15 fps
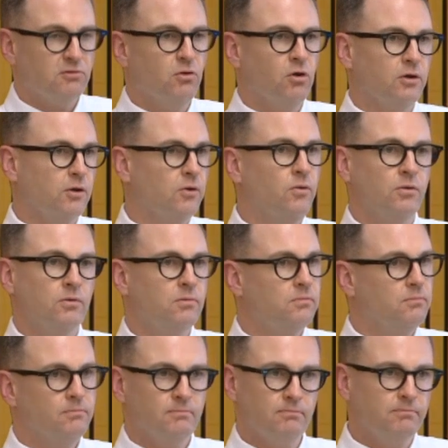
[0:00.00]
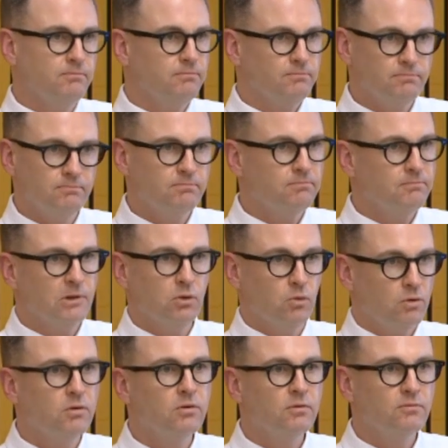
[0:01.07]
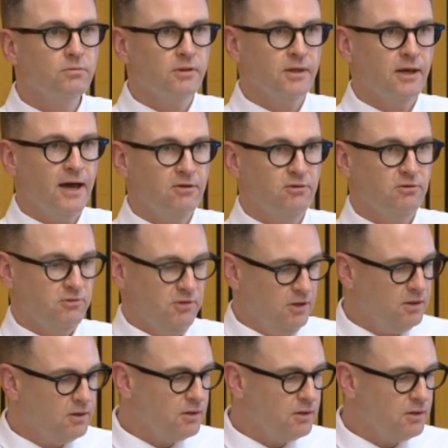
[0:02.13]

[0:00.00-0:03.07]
not a good look for the agency.